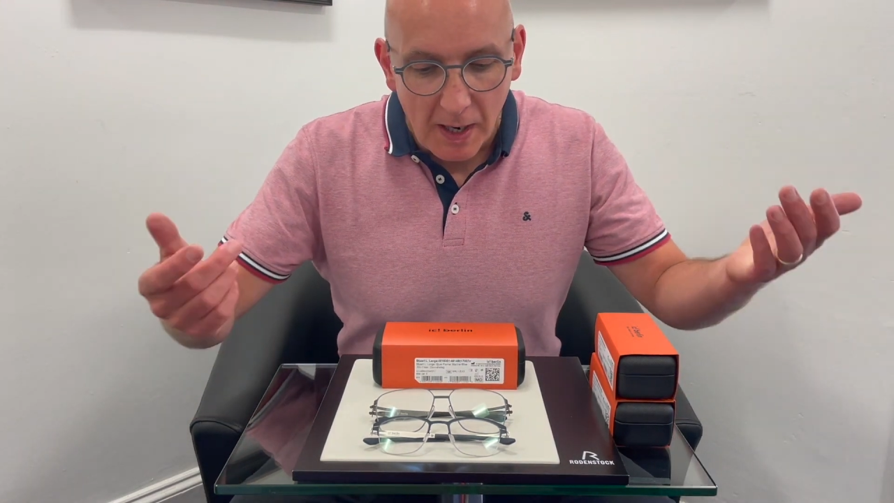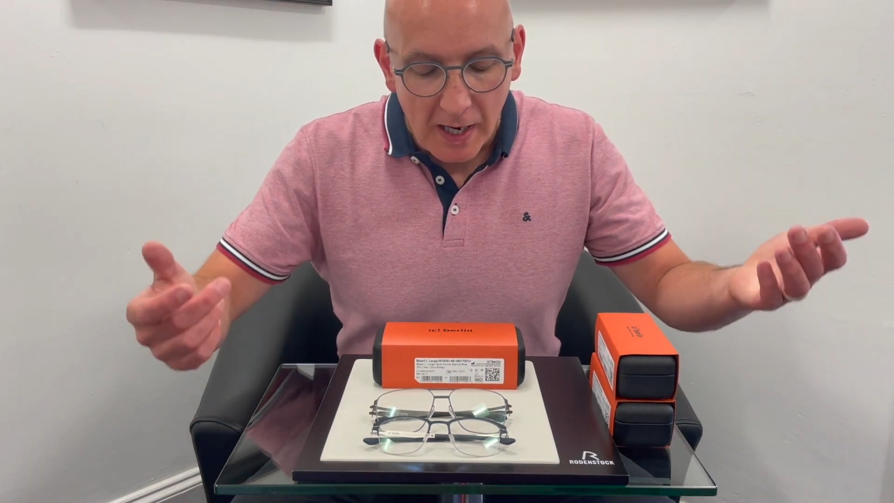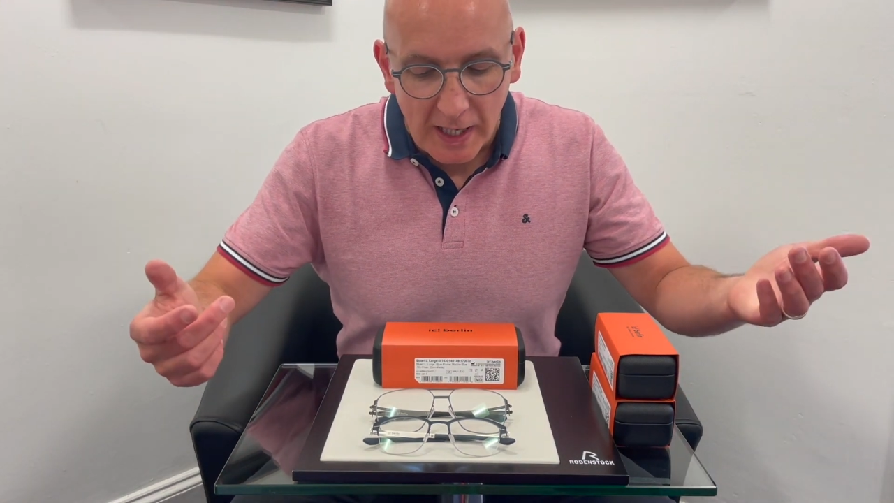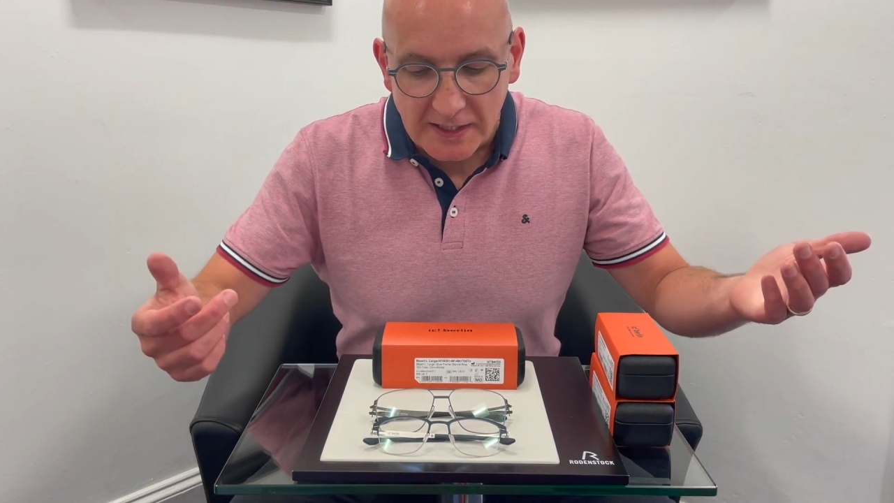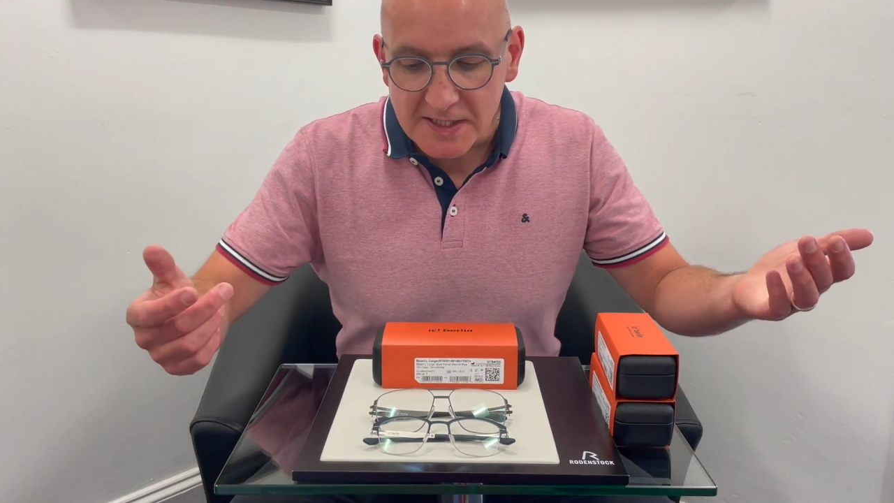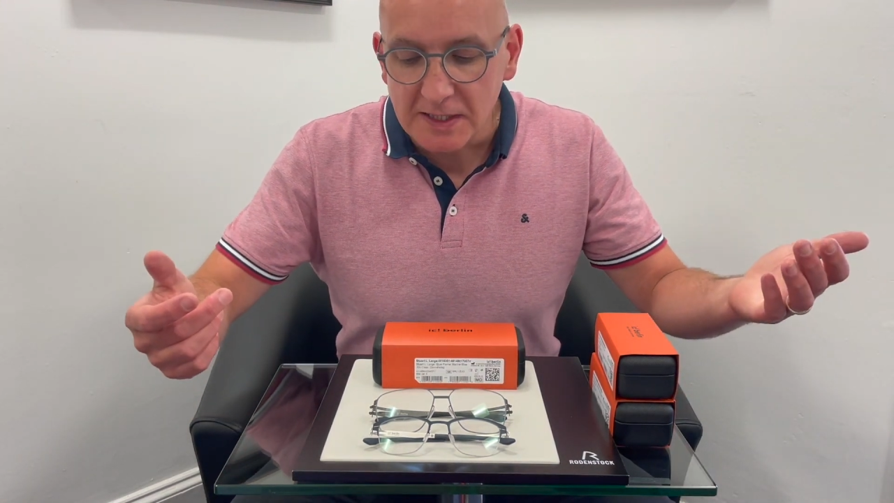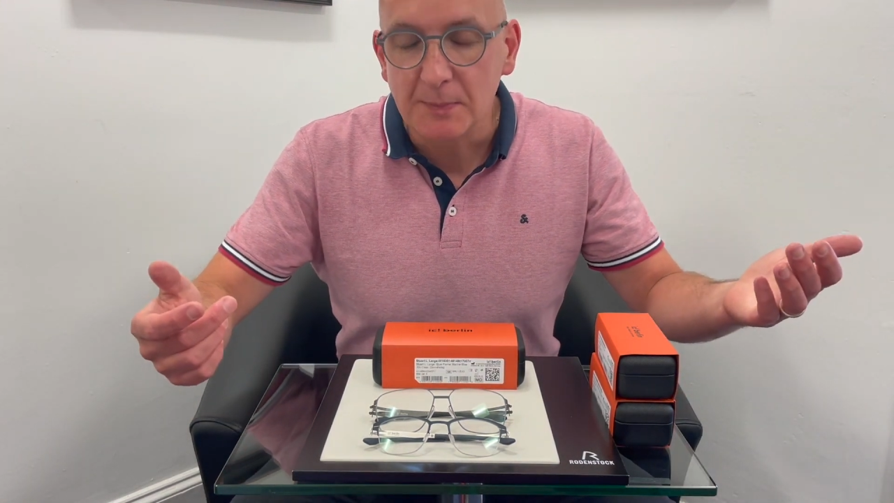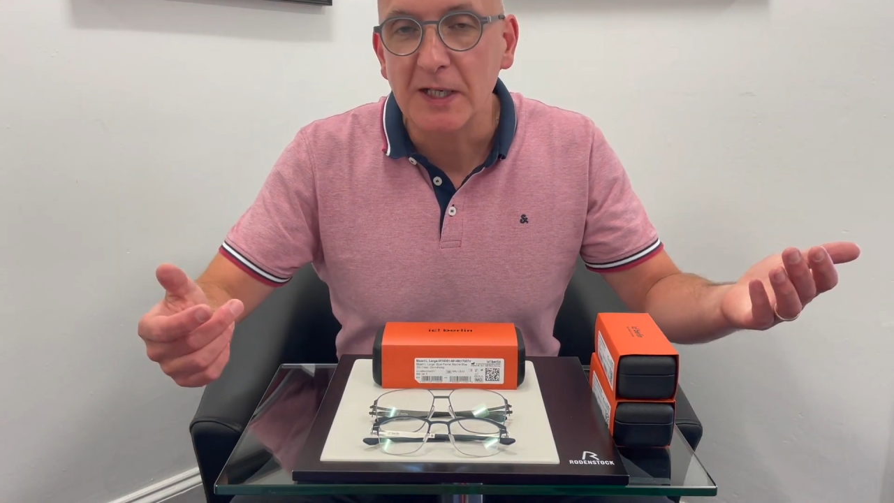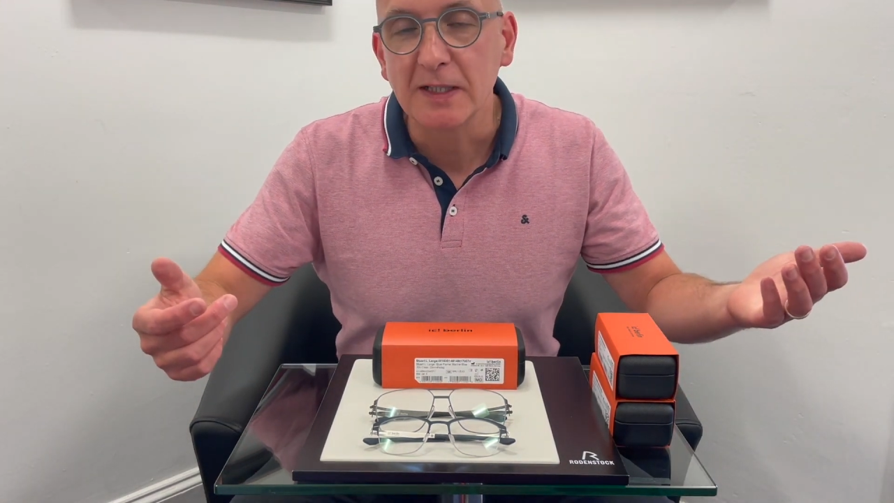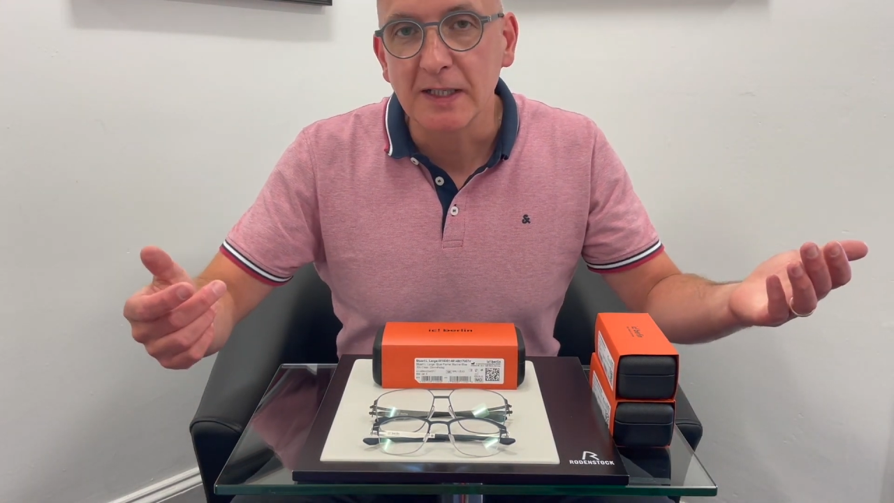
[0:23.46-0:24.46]
IC
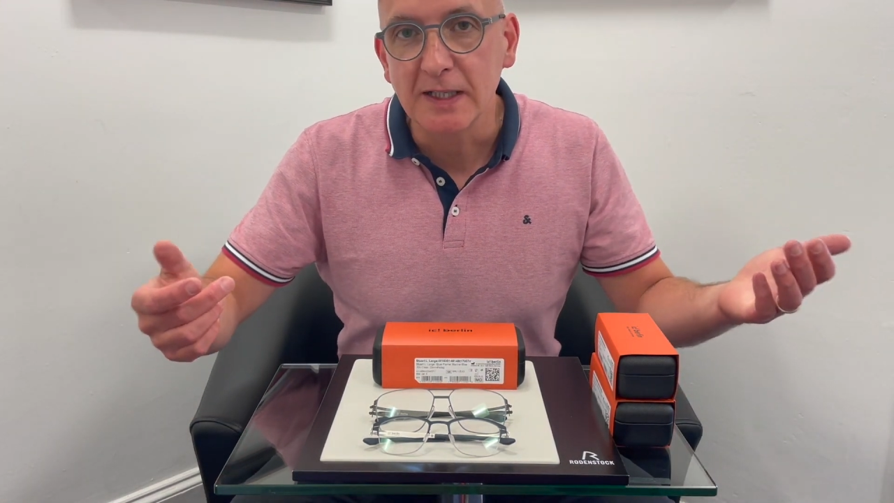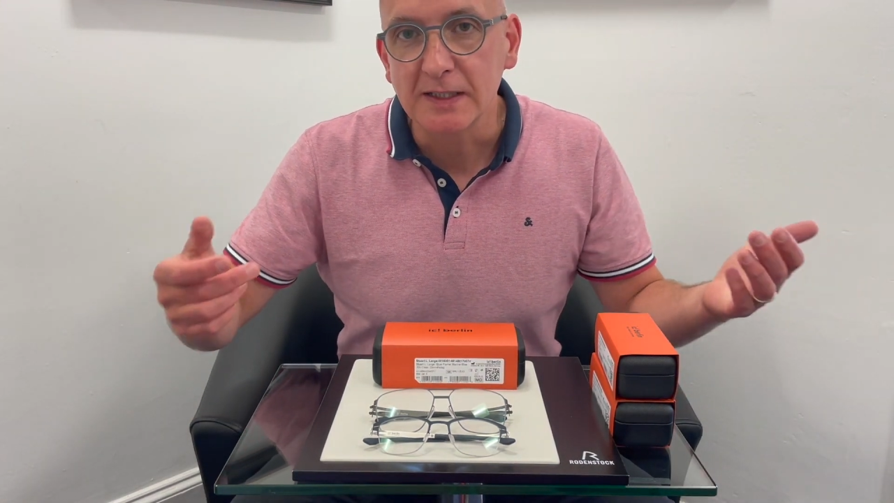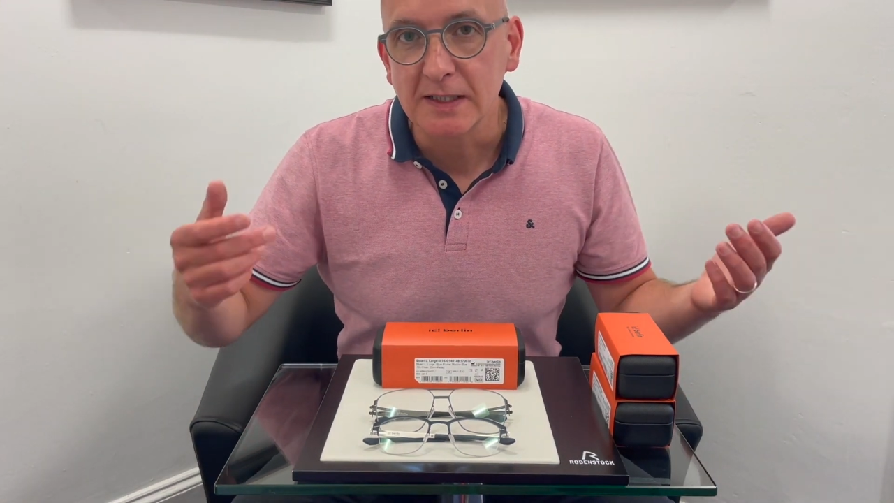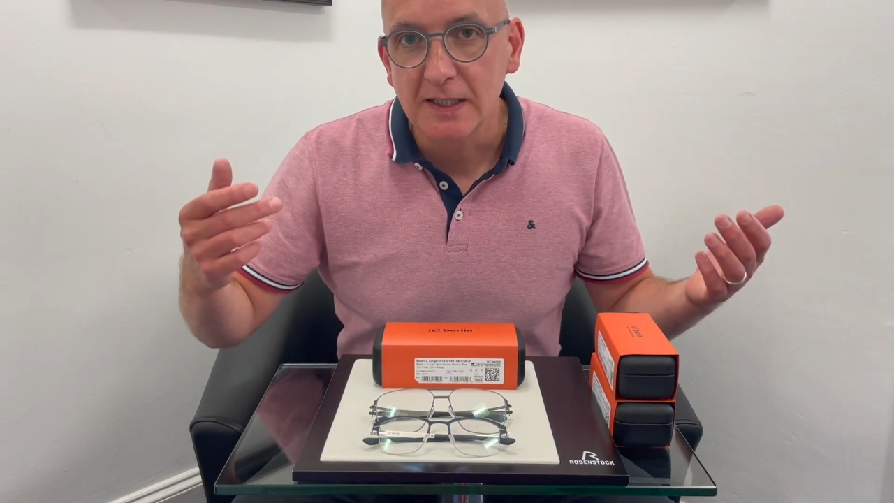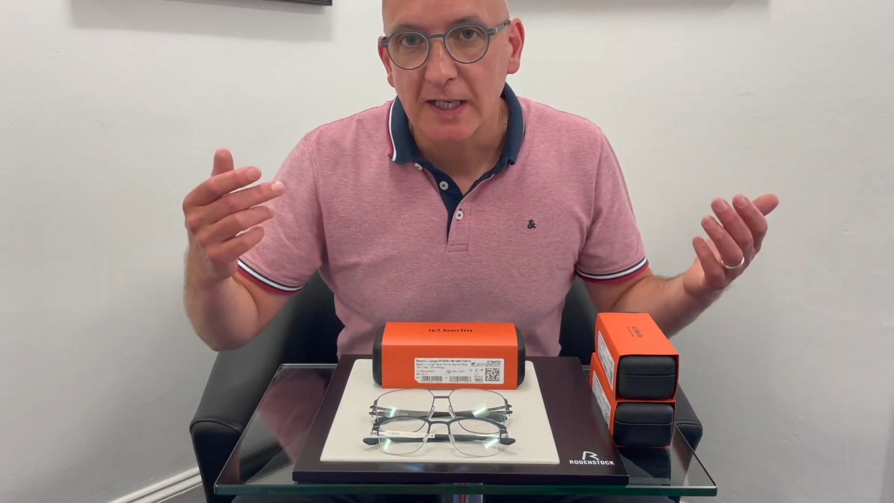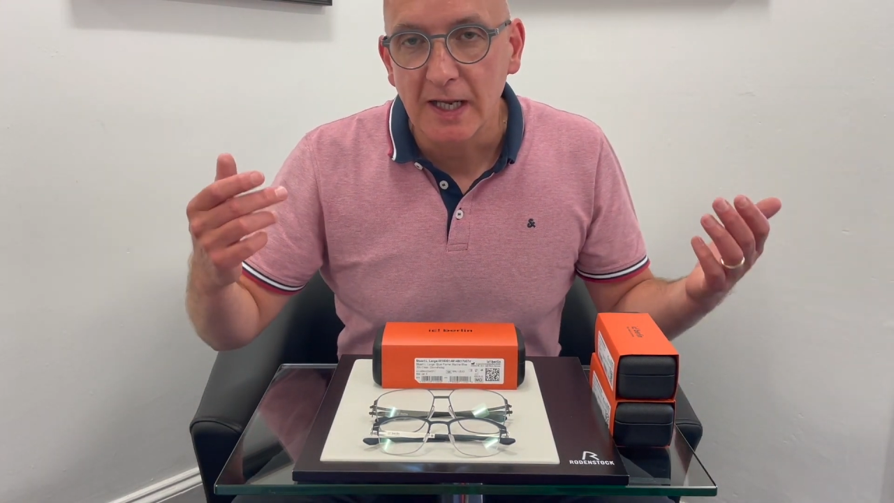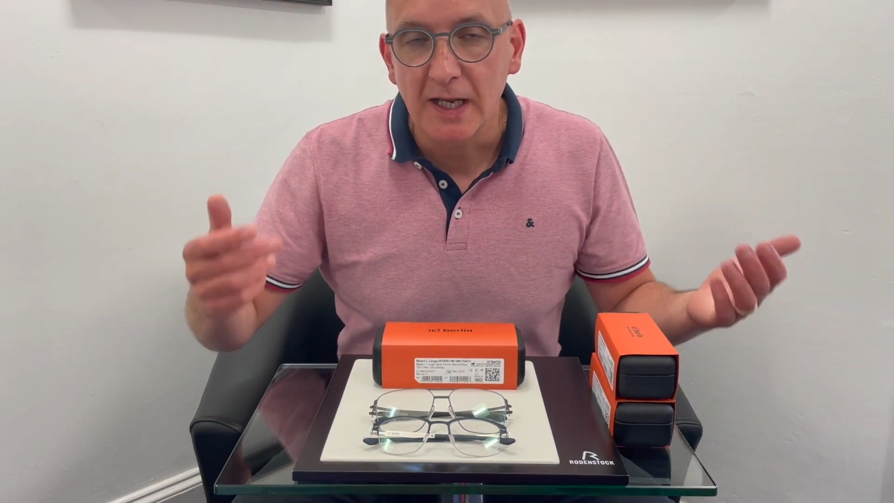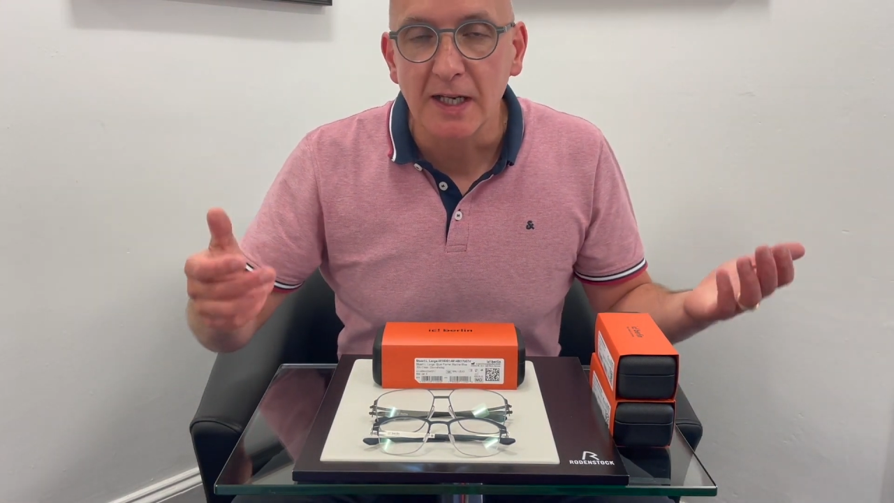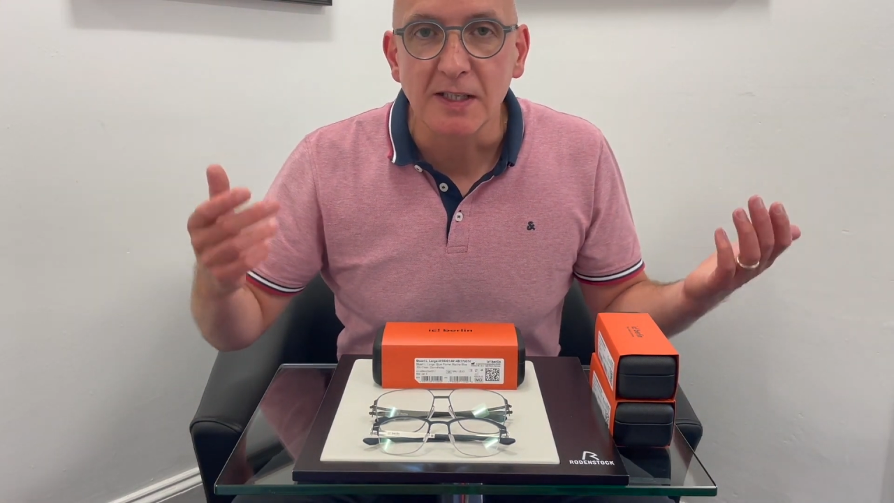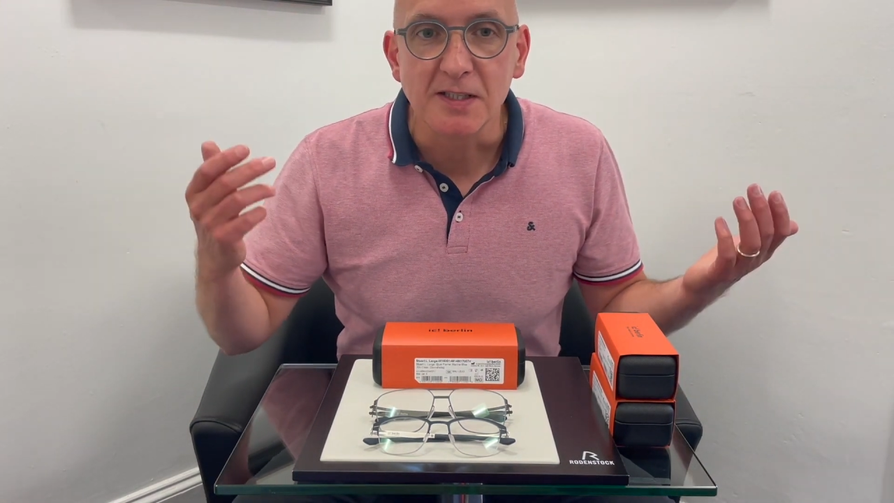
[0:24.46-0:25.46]
Berlin
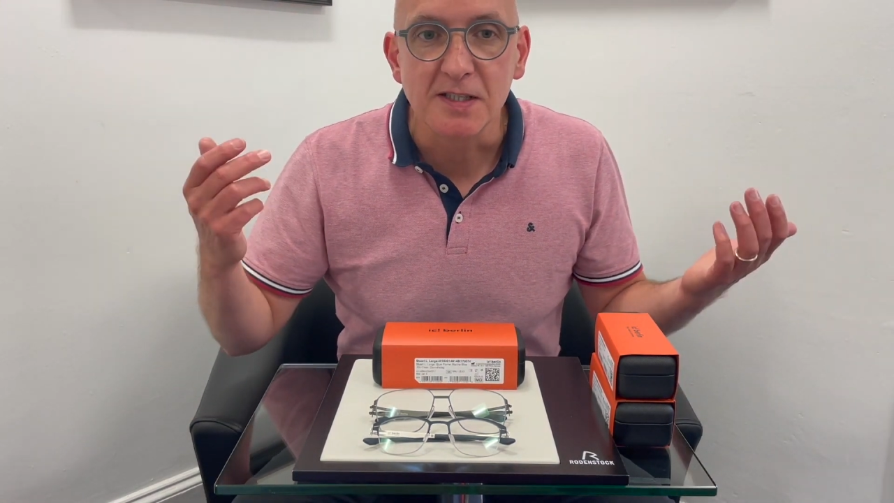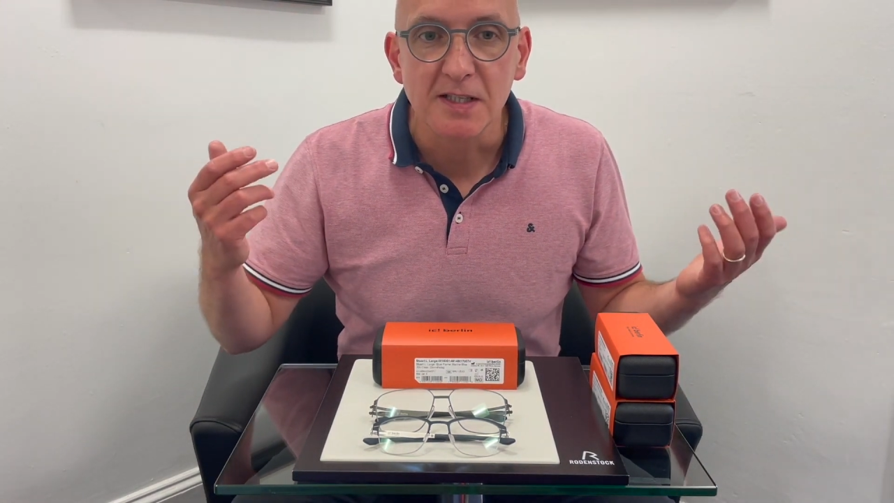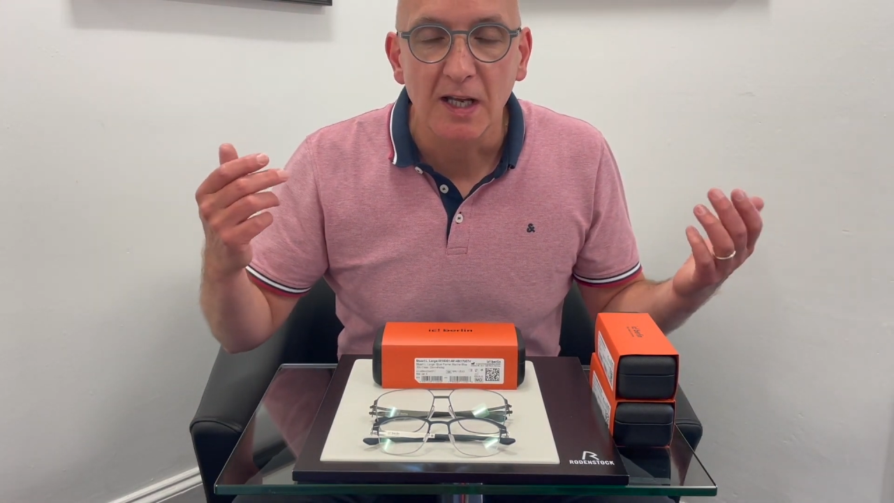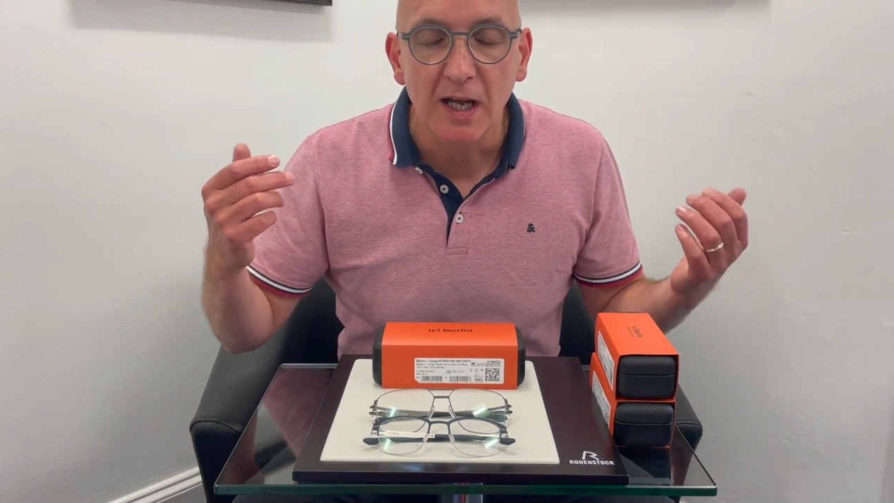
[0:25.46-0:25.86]
is